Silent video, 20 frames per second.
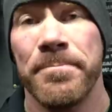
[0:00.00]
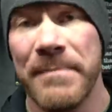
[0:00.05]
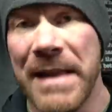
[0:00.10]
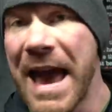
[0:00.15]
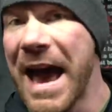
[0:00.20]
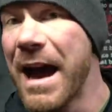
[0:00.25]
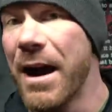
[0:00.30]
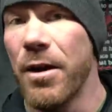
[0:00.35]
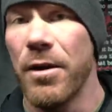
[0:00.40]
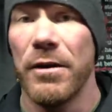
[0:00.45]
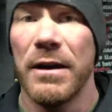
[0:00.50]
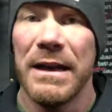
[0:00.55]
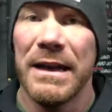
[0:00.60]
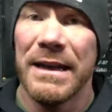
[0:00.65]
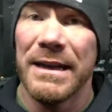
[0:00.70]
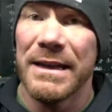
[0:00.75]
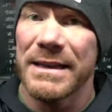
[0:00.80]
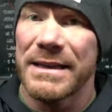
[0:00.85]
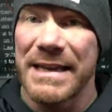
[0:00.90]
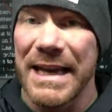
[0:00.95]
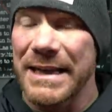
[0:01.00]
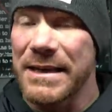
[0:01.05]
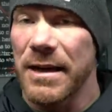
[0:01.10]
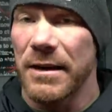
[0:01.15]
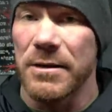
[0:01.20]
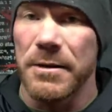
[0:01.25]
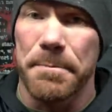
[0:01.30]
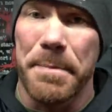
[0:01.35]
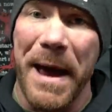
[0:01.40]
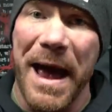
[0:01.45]
Now,
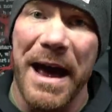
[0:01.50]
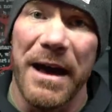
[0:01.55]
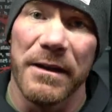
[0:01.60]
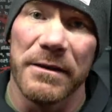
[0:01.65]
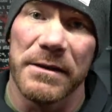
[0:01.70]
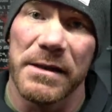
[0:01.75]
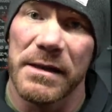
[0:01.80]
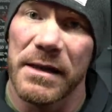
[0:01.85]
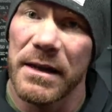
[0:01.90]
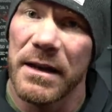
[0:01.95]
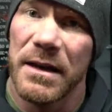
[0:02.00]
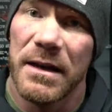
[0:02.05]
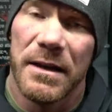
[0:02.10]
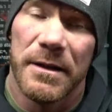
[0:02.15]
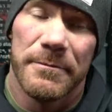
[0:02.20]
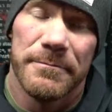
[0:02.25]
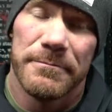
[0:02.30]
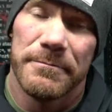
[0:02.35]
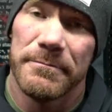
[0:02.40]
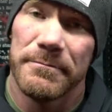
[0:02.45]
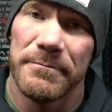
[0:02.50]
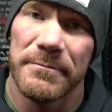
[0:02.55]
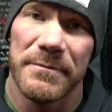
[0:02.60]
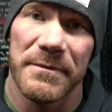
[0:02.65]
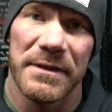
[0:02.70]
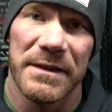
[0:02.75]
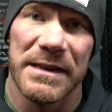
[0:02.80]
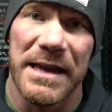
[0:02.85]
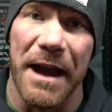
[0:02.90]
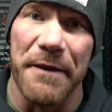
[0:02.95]
600 pounds
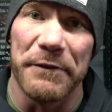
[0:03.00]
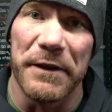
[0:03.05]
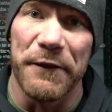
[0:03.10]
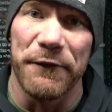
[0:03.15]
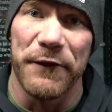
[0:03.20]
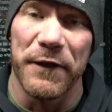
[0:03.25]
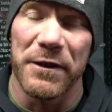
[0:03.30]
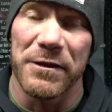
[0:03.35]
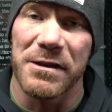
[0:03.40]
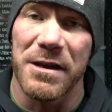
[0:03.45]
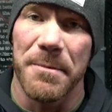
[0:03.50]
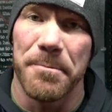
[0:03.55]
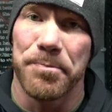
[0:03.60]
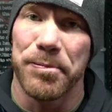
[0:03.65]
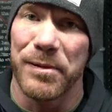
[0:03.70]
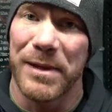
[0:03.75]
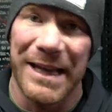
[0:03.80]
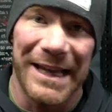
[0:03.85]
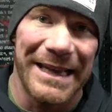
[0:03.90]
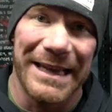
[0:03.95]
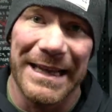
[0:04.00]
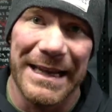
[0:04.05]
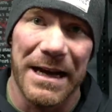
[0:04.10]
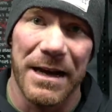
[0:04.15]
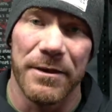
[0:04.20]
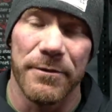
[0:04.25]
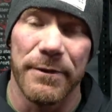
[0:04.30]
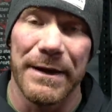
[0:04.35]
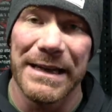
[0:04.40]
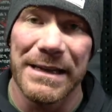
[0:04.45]
definitely feels completely
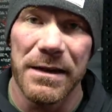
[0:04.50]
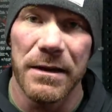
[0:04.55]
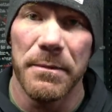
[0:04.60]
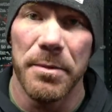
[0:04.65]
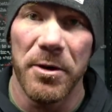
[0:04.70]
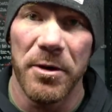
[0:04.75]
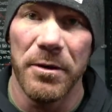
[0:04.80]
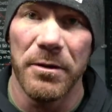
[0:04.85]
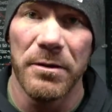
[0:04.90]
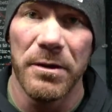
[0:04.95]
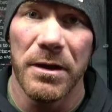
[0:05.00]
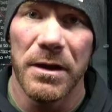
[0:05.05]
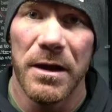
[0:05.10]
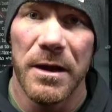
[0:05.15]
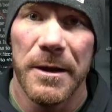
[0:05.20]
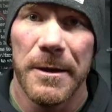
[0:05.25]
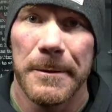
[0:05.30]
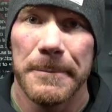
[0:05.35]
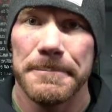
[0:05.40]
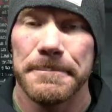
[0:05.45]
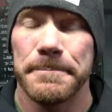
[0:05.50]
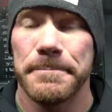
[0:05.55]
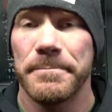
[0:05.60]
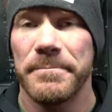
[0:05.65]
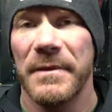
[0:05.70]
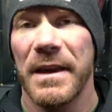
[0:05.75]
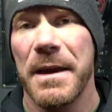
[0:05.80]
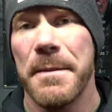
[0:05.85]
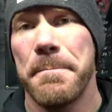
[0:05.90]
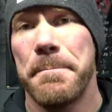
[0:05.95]
unreasonable,
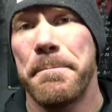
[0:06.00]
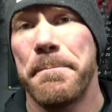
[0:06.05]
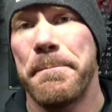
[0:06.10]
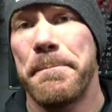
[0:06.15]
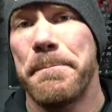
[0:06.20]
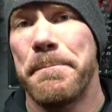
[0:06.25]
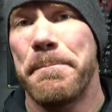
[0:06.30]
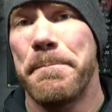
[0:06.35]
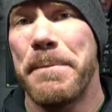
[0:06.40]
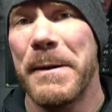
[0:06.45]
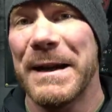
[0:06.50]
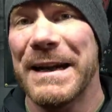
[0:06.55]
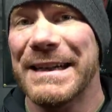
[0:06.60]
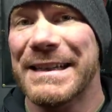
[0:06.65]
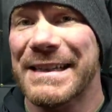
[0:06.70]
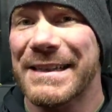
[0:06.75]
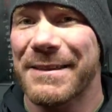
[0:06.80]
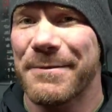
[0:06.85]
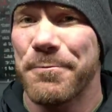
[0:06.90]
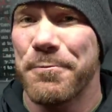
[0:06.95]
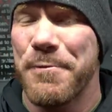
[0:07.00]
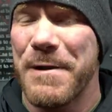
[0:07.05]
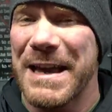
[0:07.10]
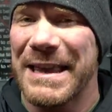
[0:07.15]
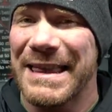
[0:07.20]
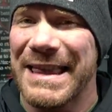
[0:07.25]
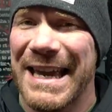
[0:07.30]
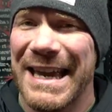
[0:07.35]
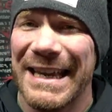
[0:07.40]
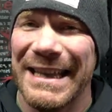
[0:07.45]
but it's
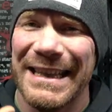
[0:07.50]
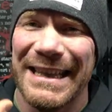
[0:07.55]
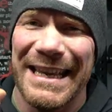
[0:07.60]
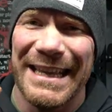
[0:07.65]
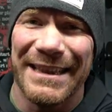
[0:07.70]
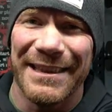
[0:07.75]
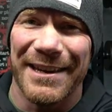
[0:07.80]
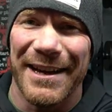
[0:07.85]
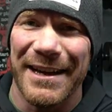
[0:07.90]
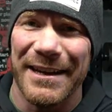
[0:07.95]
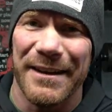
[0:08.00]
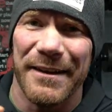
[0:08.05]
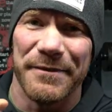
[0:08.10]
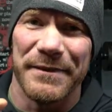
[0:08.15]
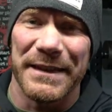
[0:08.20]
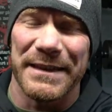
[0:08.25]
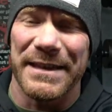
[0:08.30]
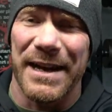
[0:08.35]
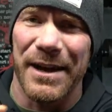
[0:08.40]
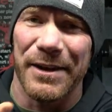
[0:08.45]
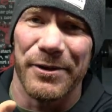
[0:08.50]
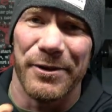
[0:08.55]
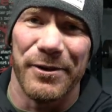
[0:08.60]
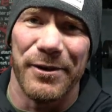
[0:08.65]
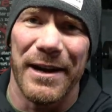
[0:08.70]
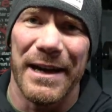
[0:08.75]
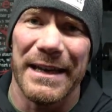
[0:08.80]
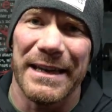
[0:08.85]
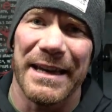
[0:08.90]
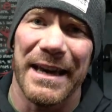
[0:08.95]
within the light of the
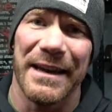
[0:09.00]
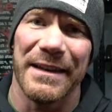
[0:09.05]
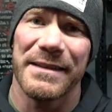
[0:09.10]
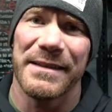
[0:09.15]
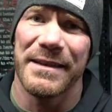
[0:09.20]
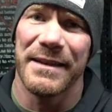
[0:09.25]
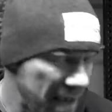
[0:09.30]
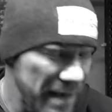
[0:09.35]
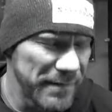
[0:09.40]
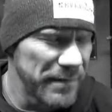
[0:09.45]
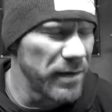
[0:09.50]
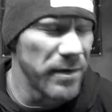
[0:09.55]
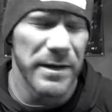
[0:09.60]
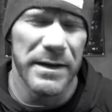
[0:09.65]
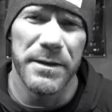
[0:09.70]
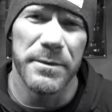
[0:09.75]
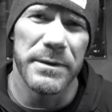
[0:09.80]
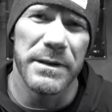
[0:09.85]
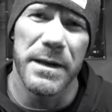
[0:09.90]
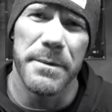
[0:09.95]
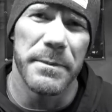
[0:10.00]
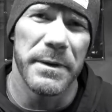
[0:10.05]
tunnel, I guess. I had no idea what that